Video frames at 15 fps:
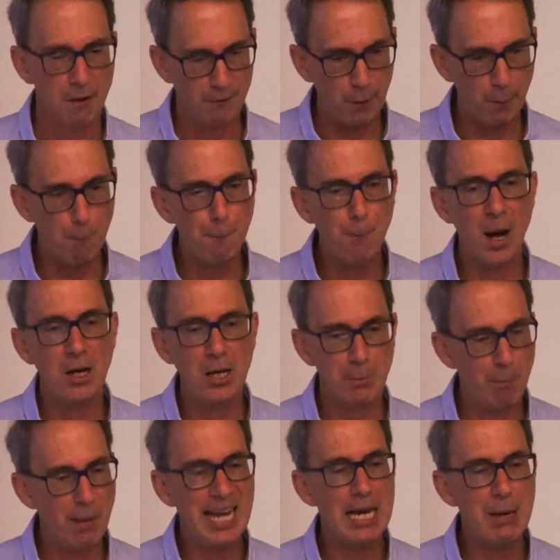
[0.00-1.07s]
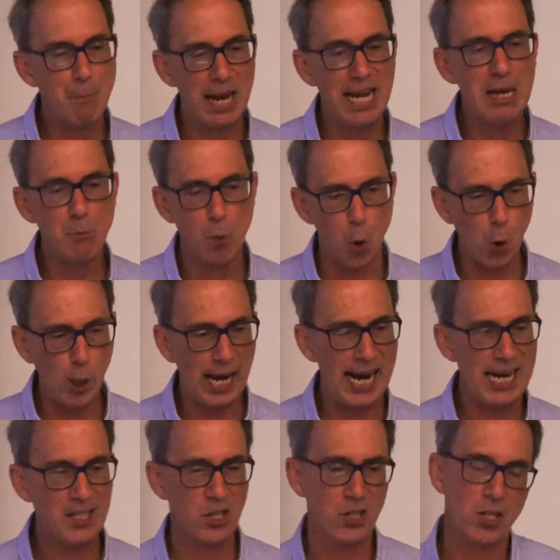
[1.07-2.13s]
for my, many, many more
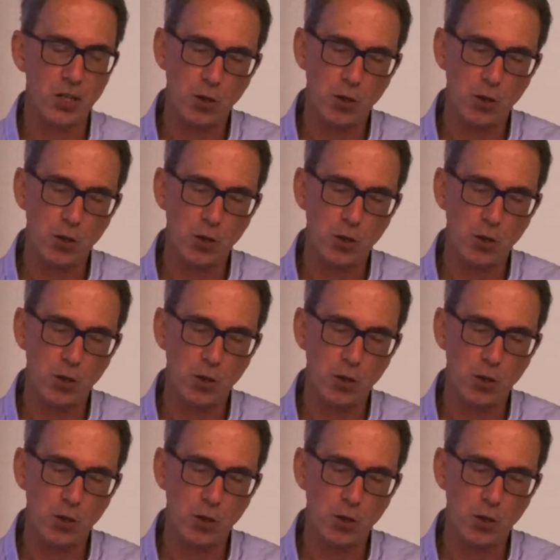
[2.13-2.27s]
cases.